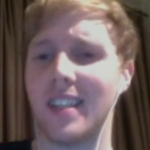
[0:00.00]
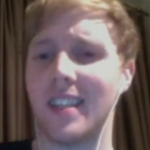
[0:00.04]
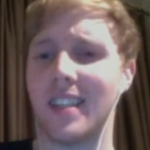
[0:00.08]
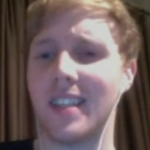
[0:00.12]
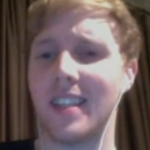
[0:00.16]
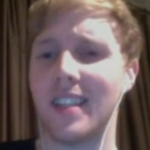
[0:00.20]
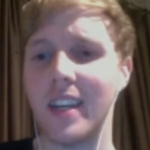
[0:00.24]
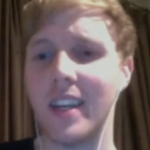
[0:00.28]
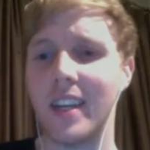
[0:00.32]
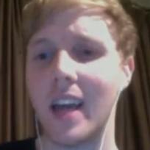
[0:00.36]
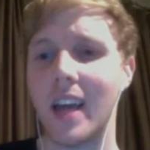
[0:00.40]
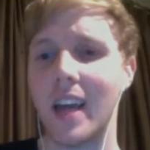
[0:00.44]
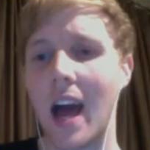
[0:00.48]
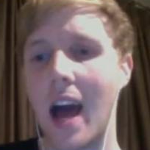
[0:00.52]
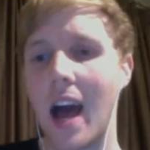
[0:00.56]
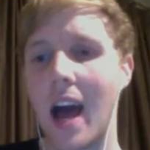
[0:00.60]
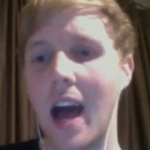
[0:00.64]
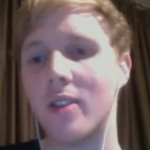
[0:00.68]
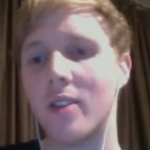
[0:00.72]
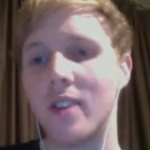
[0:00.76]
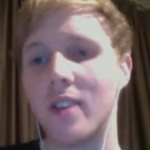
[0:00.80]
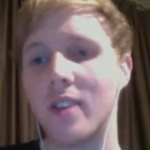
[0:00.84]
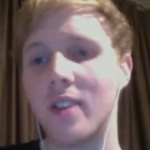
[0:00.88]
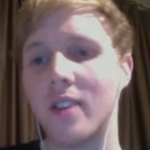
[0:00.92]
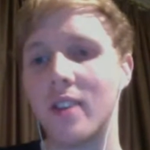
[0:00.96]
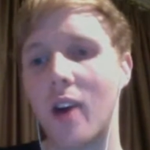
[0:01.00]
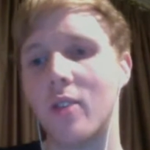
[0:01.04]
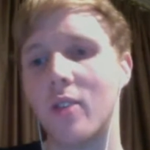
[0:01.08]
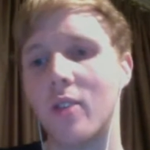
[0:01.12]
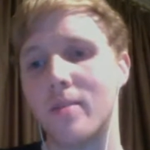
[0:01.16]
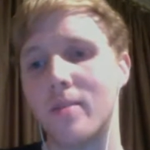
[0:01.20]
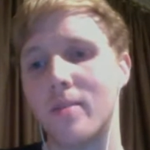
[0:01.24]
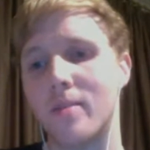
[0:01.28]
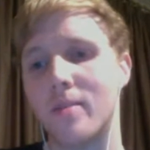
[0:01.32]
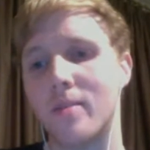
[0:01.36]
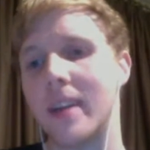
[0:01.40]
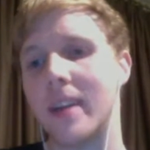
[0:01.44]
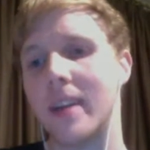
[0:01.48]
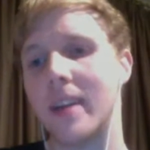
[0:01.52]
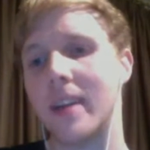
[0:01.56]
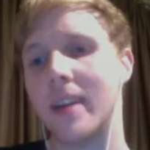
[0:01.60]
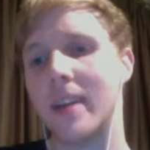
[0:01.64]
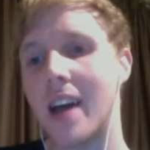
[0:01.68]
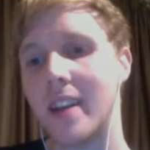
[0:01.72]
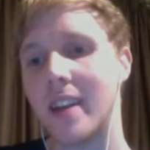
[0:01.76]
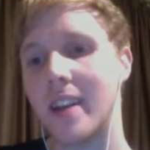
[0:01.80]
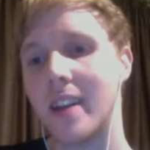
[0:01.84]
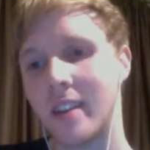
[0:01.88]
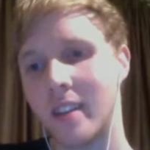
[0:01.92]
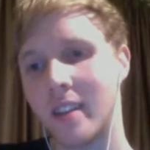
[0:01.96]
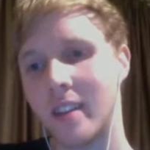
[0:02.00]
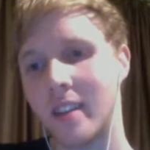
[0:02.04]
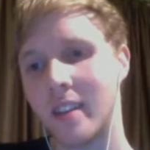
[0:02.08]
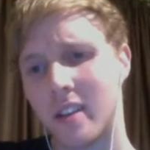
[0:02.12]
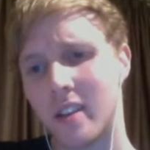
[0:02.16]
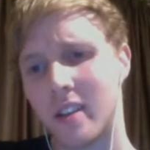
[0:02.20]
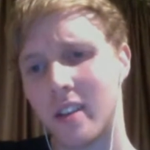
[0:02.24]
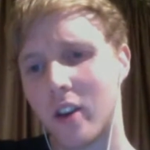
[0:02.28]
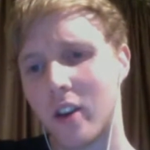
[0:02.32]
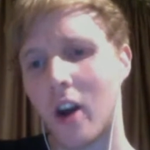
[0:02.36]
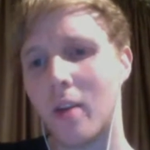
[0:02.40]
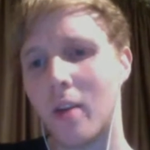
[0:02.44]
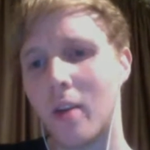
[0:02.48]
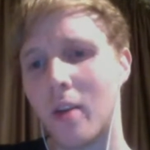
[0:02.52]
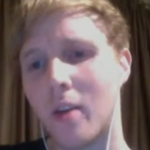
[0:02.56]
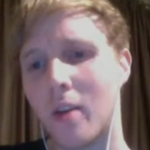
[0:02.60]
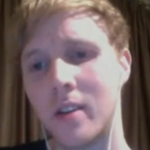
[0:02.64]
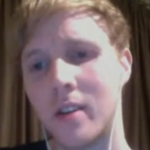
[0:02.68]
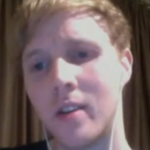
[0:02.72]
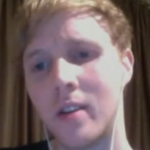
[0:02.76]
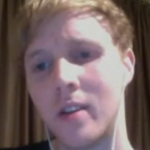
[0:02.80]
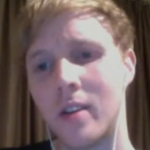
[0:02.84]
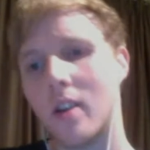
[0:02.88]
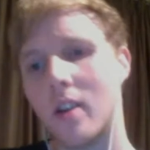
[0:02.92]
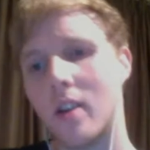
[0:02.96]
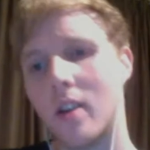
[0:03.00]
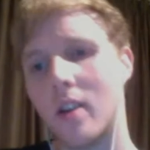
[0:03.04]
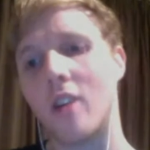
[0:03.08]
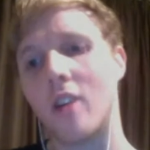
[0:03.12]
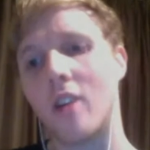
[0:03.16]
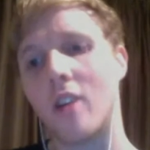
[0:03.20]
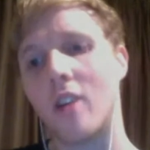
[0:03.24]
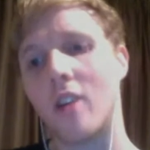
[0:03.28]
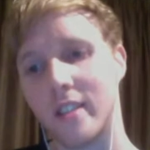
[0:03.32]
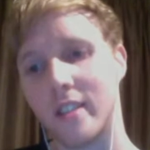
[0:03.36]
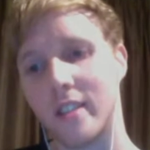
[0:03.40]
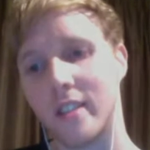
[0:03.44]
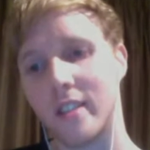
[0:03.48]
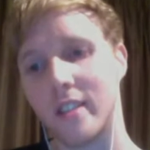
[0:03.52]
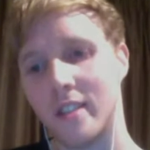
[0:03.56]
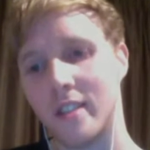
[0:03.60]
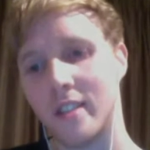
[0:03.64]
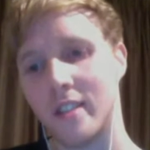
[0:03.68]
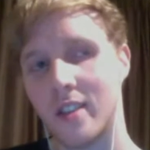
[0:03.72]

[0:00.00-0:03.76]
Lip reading: in, how is my dad, comma, Austin?